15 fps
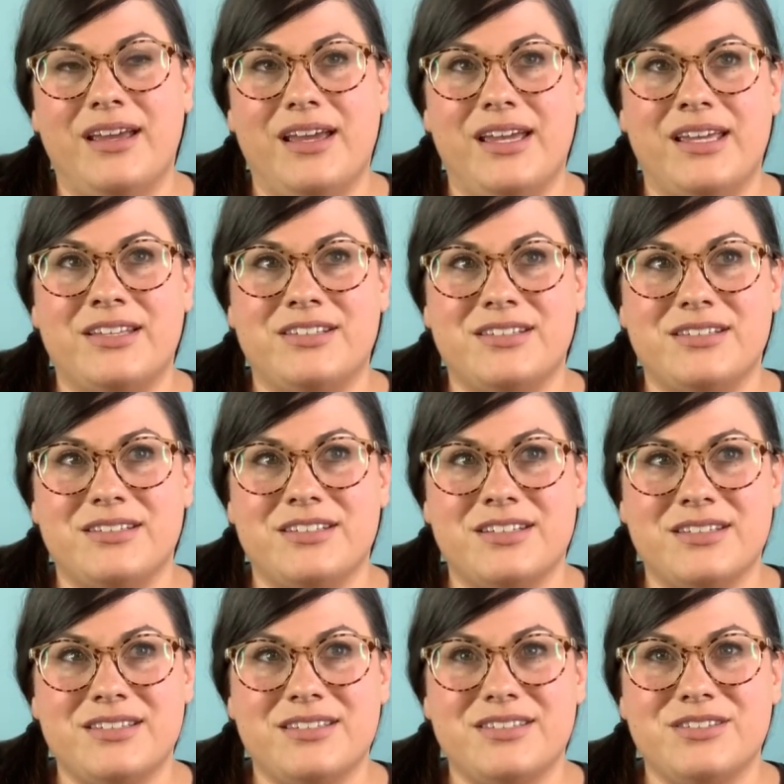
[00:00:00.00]
it's
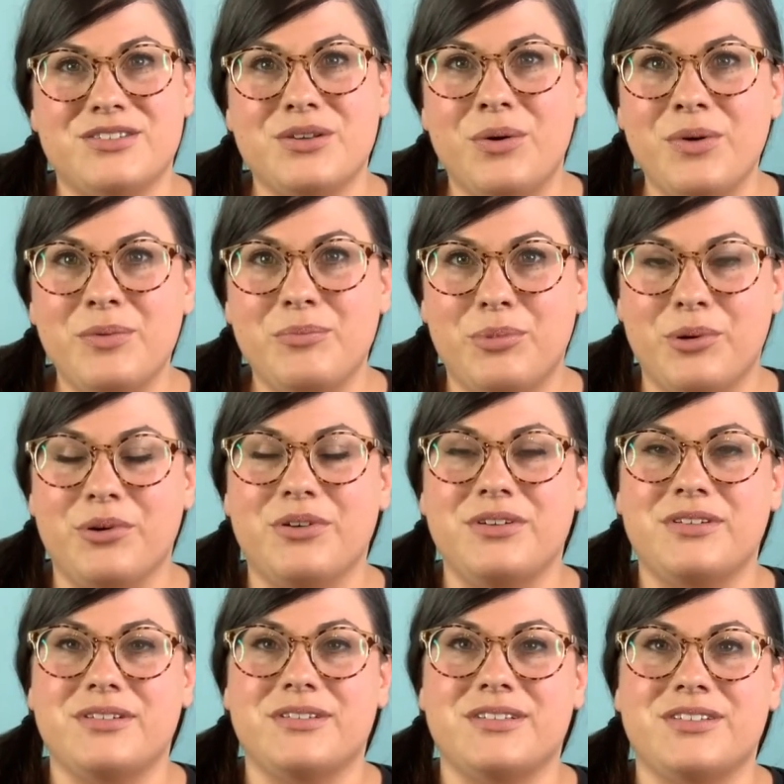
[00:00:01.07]
just so
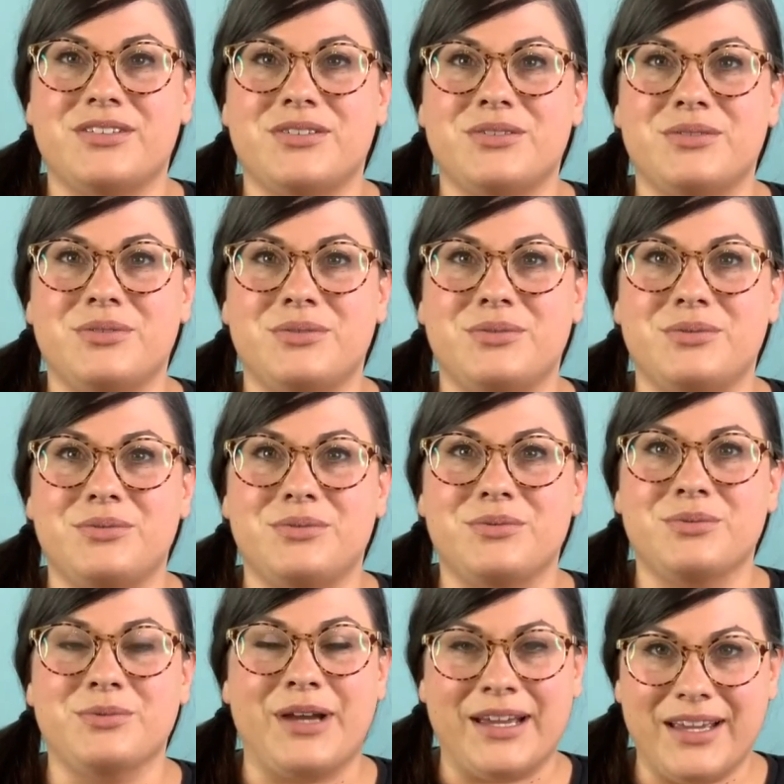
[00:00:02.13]
important to
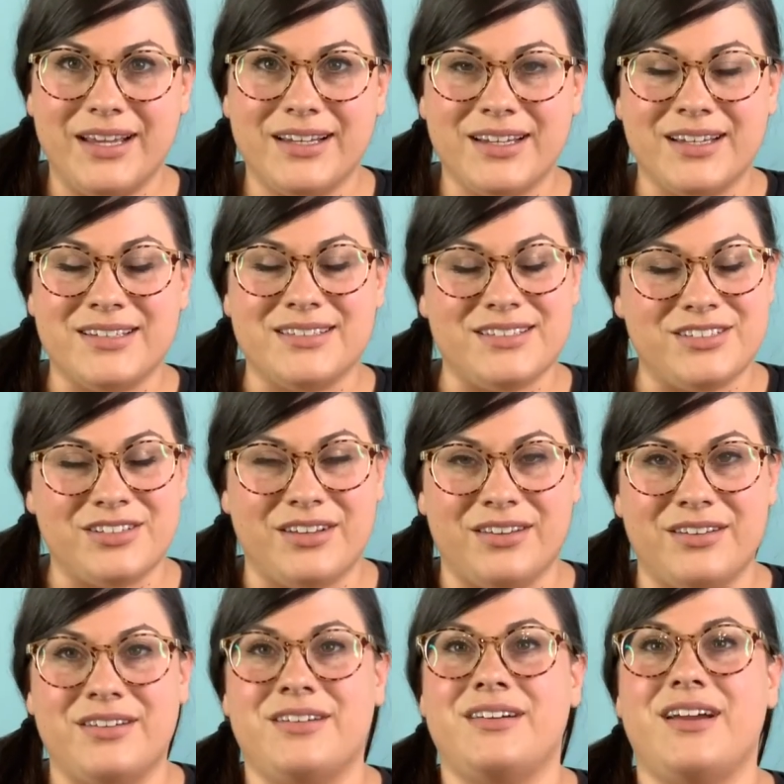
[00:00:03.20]
recognize each
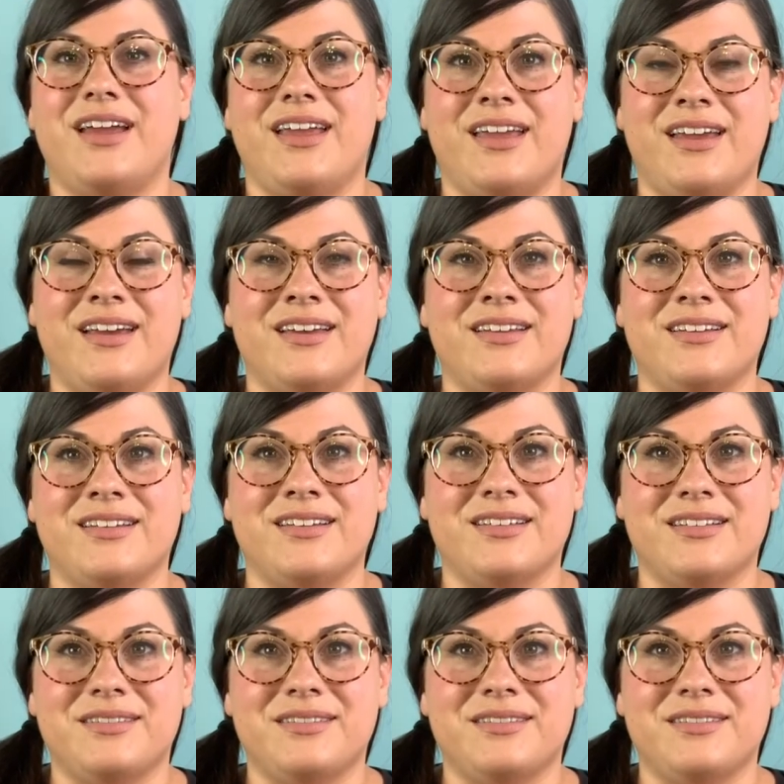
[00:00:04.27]
other and